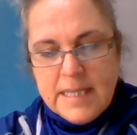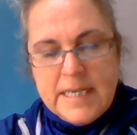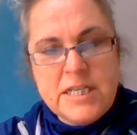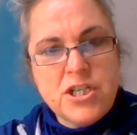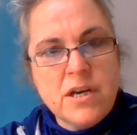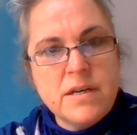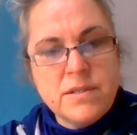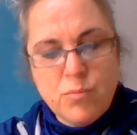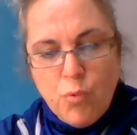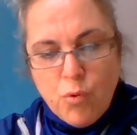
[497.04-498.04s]
Then he
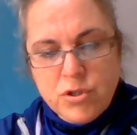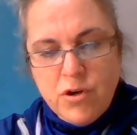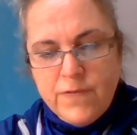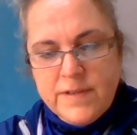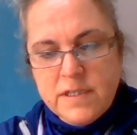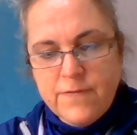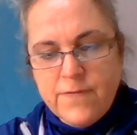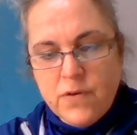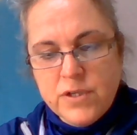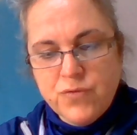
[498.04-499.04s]
turned and walked off into the
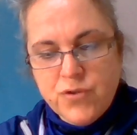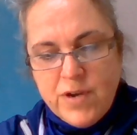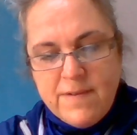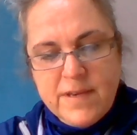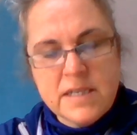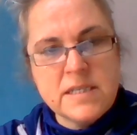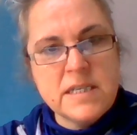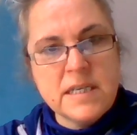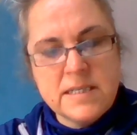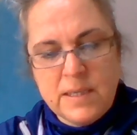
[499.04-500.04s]
forest, retrieving his
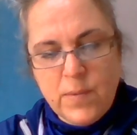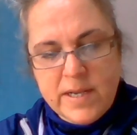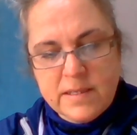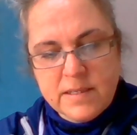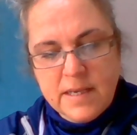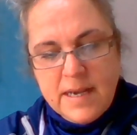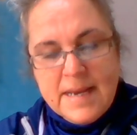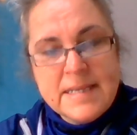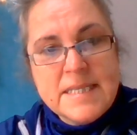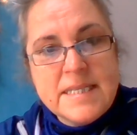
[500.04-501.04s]
stick as he went.
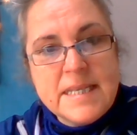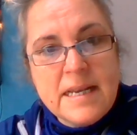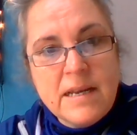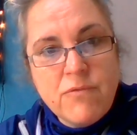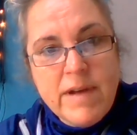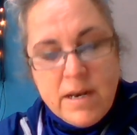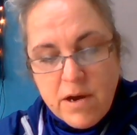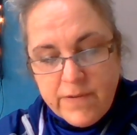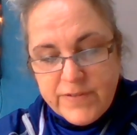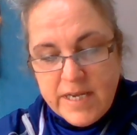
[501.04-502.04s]
Stella ran
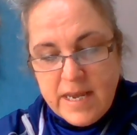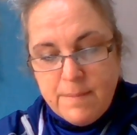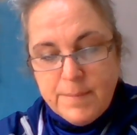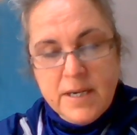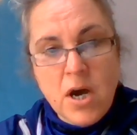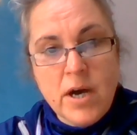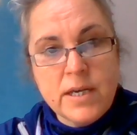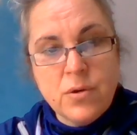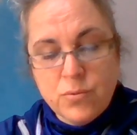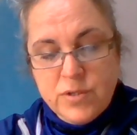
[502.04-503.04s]
after him, but
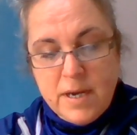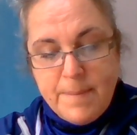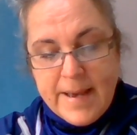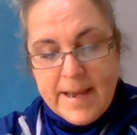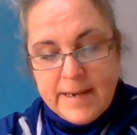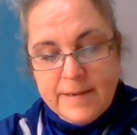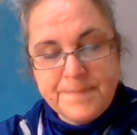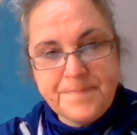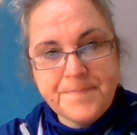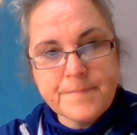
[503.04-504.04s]
I called her back.
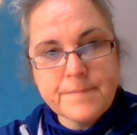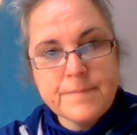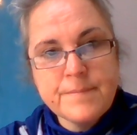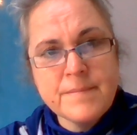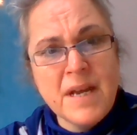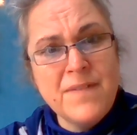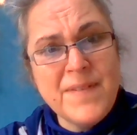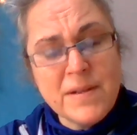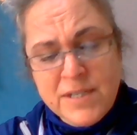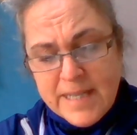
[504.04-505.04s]
I
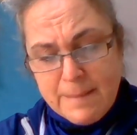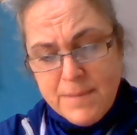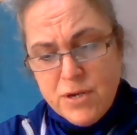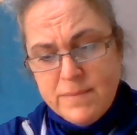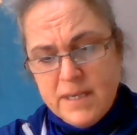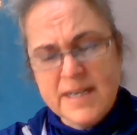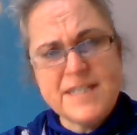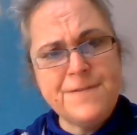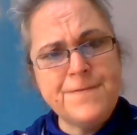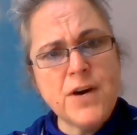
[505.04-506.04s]
felt at that moment
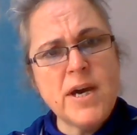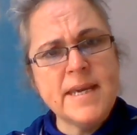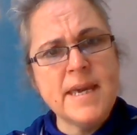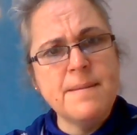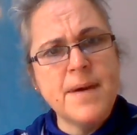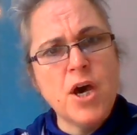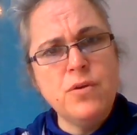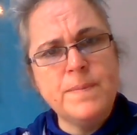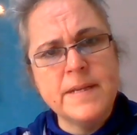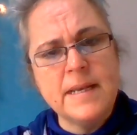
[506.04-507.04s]
like defying him
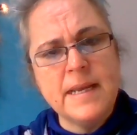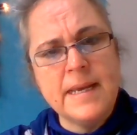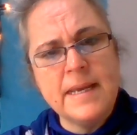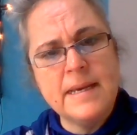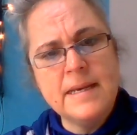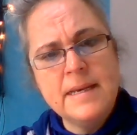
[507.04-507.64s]
openly.